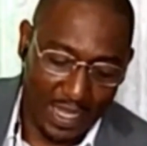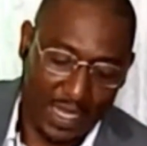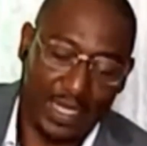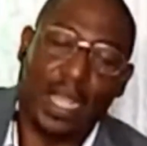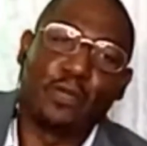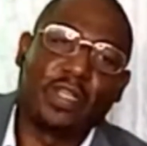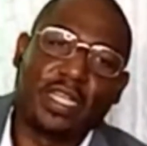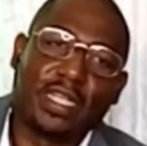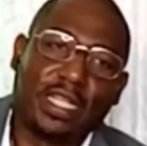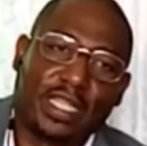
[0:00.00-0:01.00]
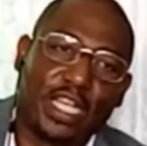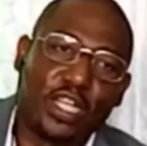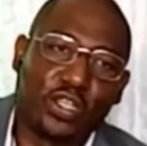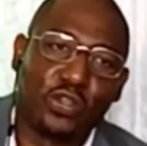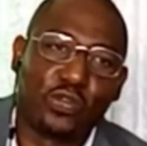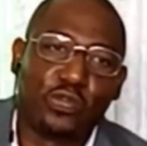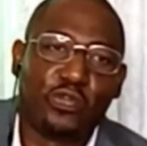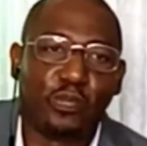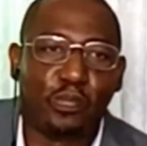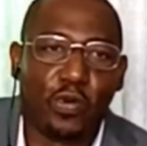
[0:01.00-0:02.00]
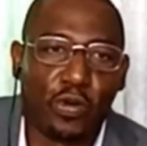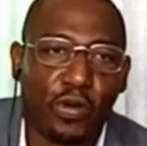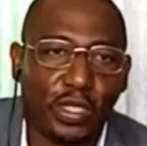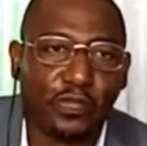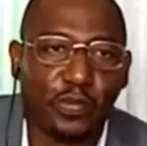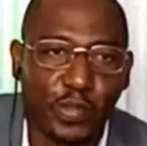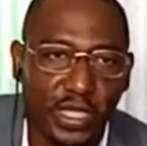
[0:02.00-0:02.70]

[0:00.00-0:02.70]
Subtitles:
And I would like to thank you for